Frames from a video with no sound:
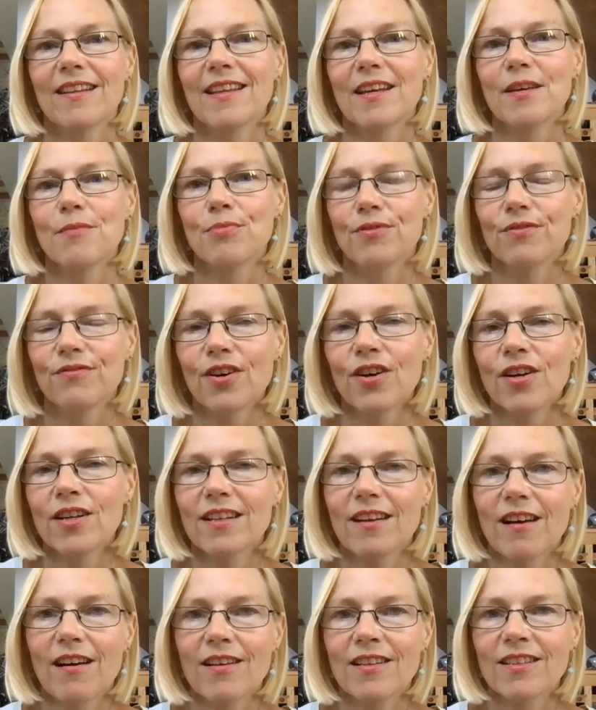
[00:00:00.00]
They
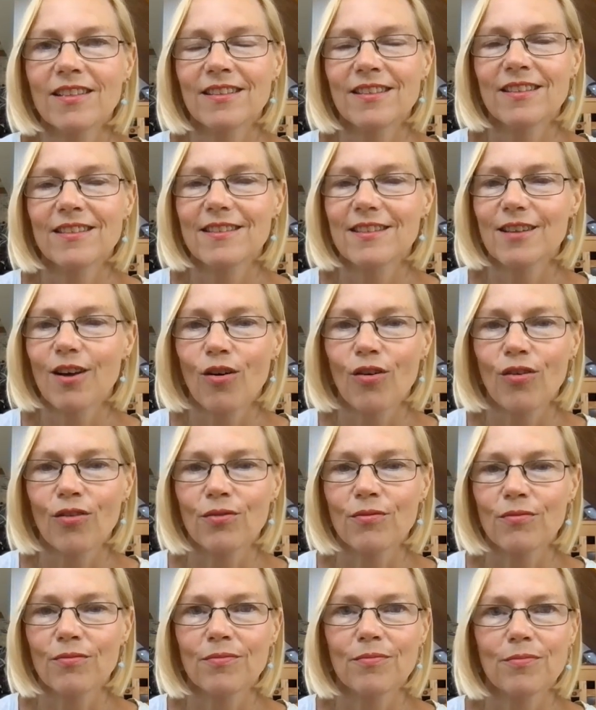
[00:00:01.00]
provide guidance
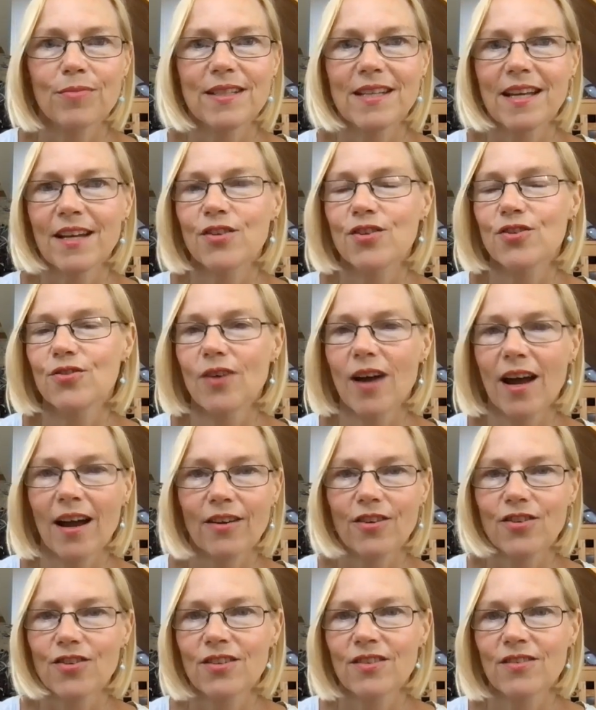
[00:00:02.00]
on potential
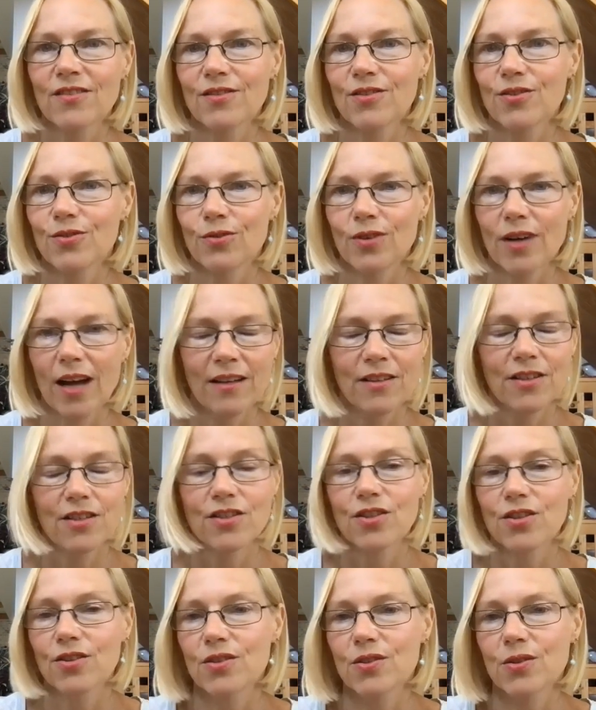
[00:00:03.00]
actions or
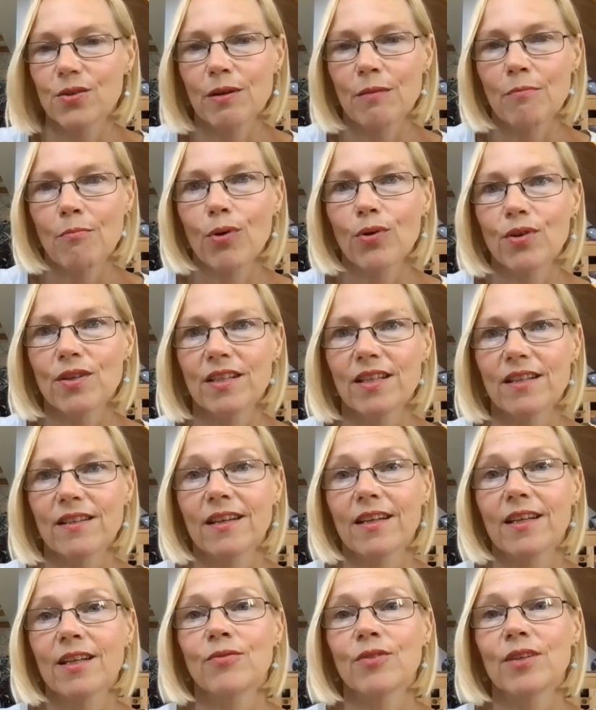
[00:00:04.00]
attitudes to embody
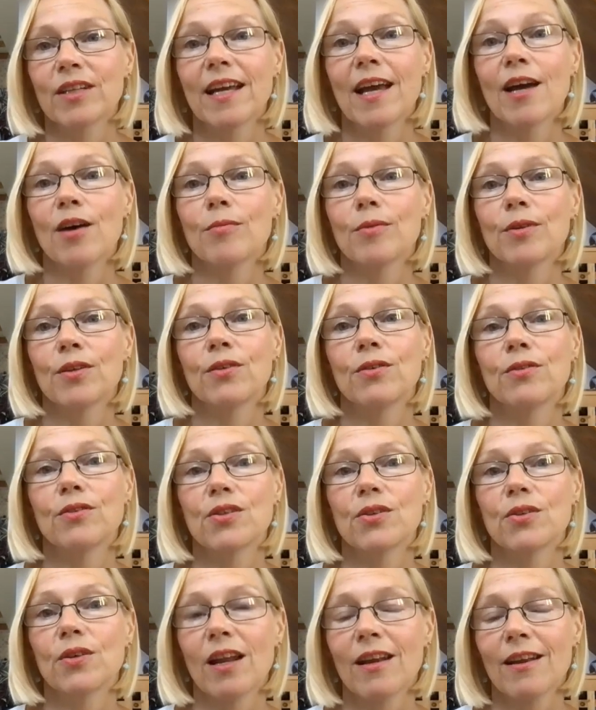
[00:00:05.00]
that can really help you
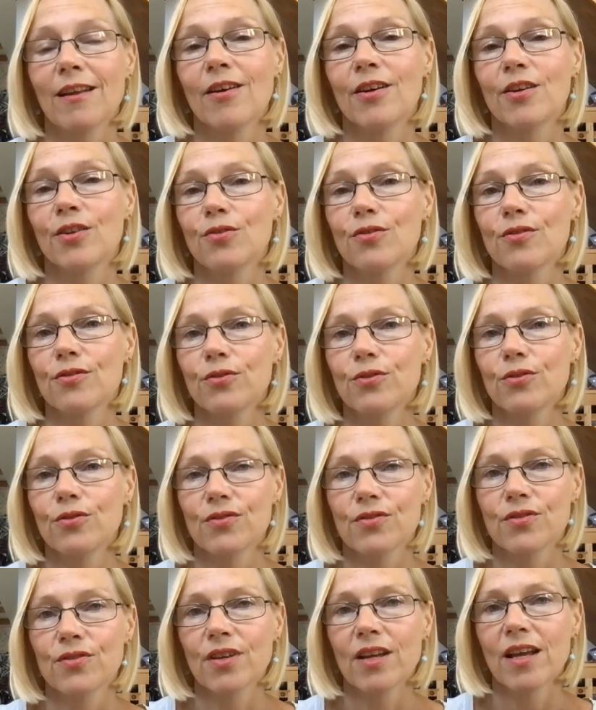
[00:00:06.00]
to align your
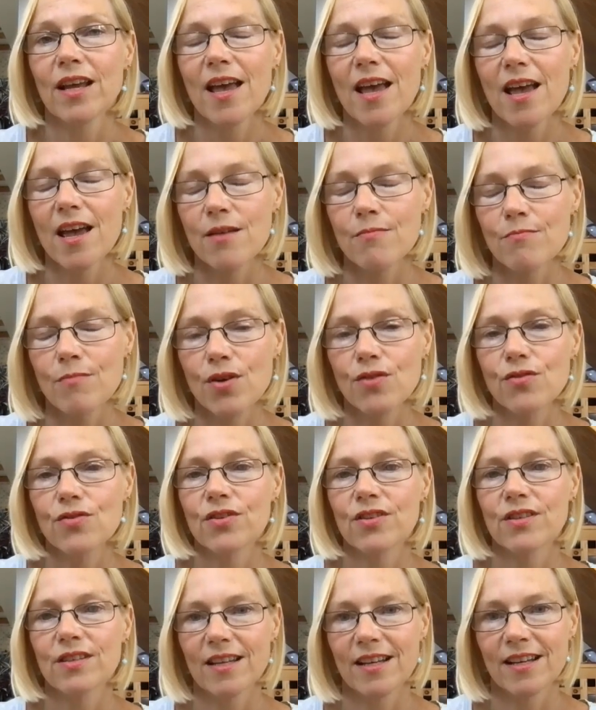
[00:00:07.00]
thoughts,
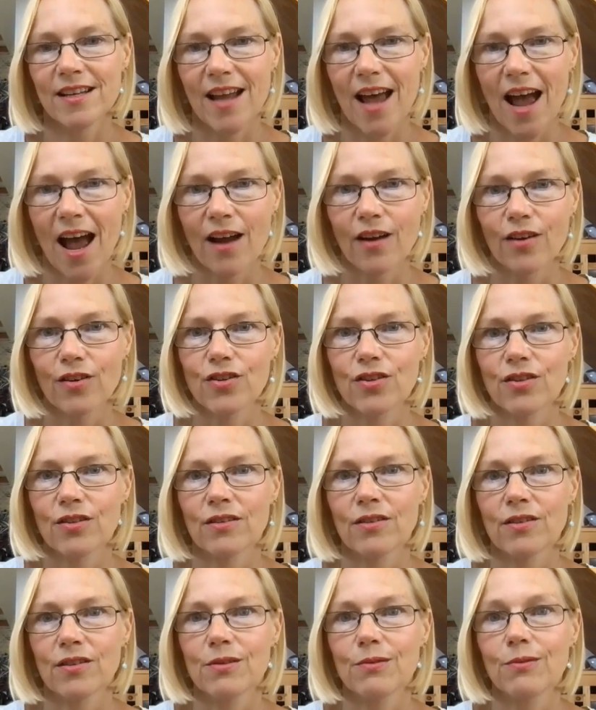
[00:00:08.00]
emotions, and
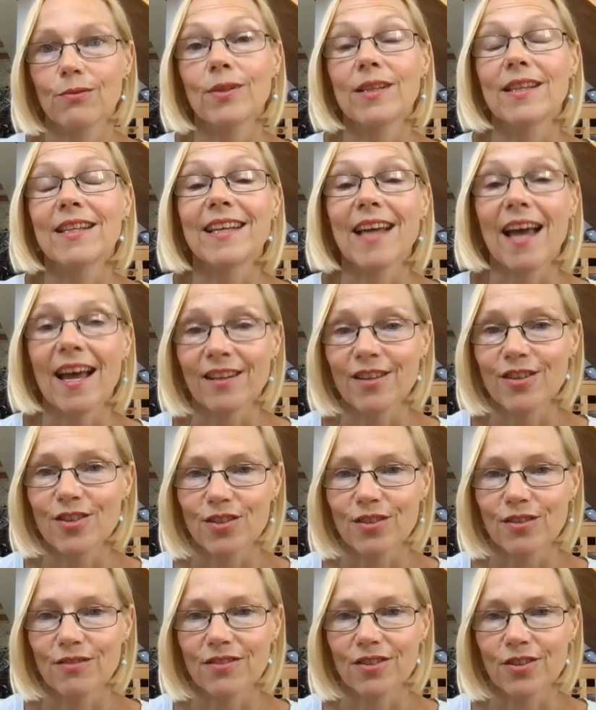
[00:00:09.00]
actions with the
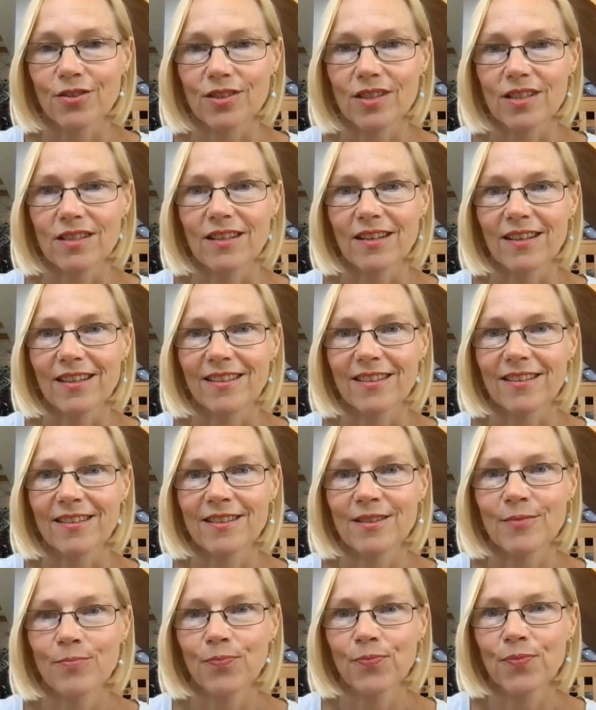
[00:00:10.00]
energy of your
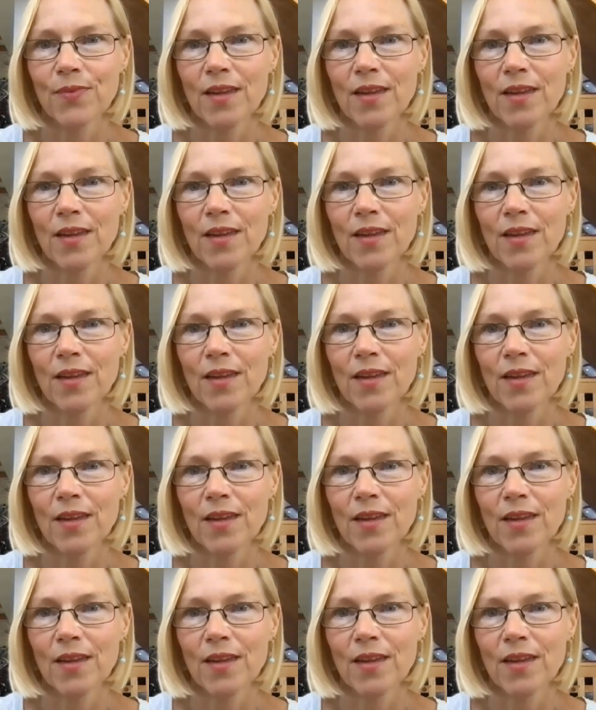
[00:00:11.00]
desires